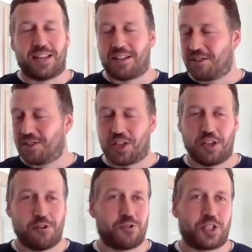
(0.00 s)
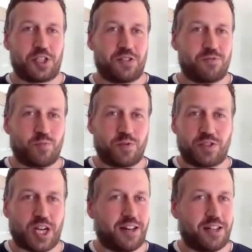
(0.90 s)
There's a huge
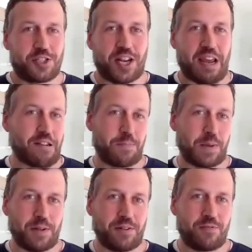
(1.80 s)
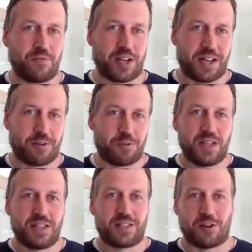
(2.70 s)
challenge ahead of people right now.
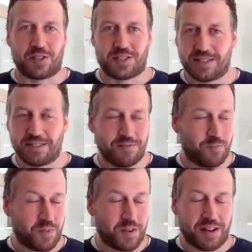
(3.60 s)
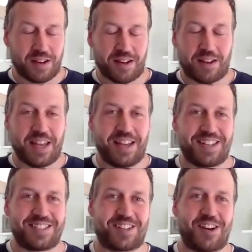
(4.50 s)
So it's
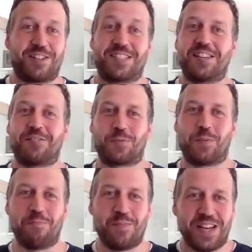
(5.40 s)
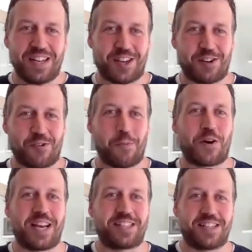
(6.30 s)
kind of sink or swim. It's either
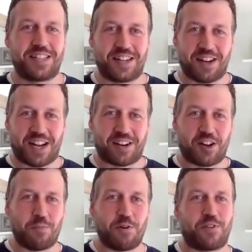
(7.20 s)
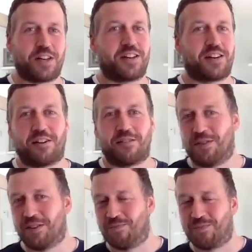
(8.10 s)
embrace it and kind of move with it, or
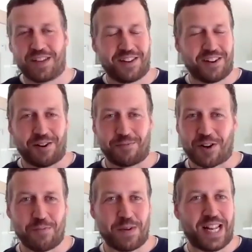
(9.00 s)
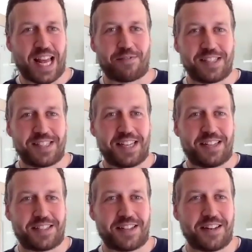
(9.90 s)
kind of be left and seen
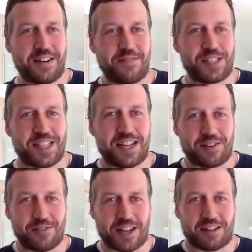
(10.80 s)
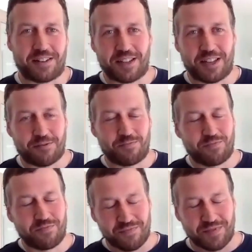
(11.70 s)
as the delivery center that,
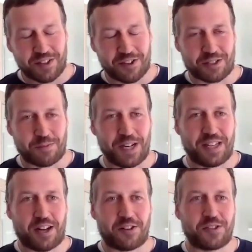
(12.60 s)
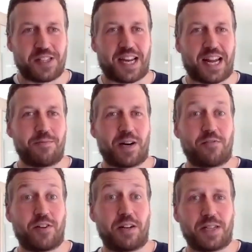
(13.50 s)
ultimately I don't think anybody
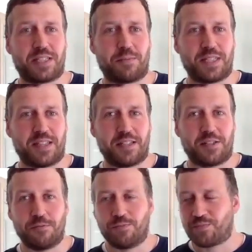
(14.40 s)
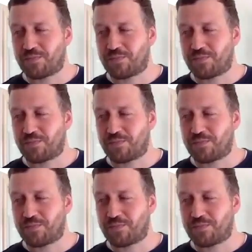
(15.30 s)
really wants to be seen to.